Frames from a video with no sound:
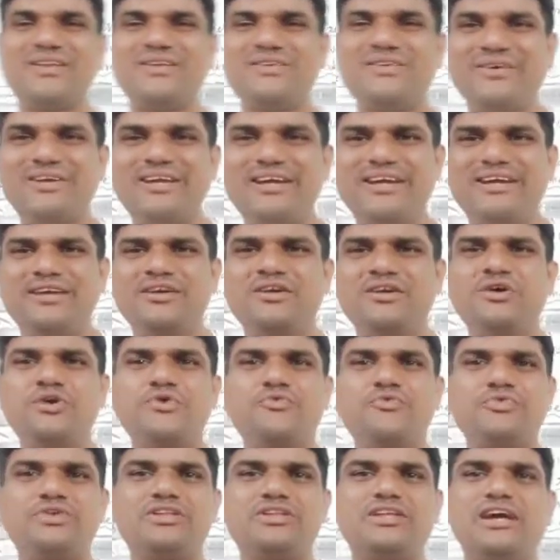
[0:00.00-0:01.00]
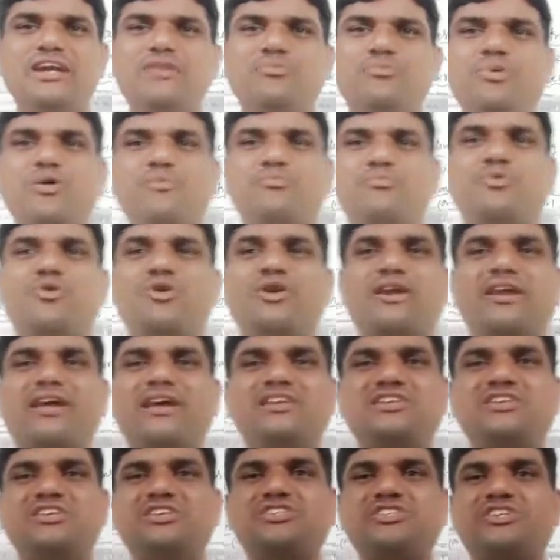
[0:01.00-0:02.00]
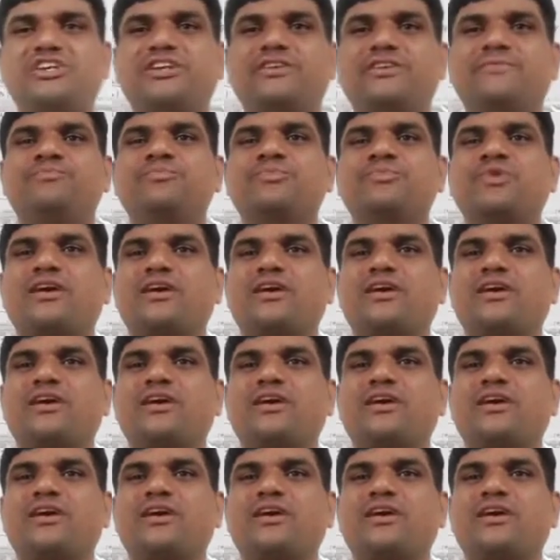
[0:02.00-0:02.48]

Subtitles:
Okay, with the help of polarization,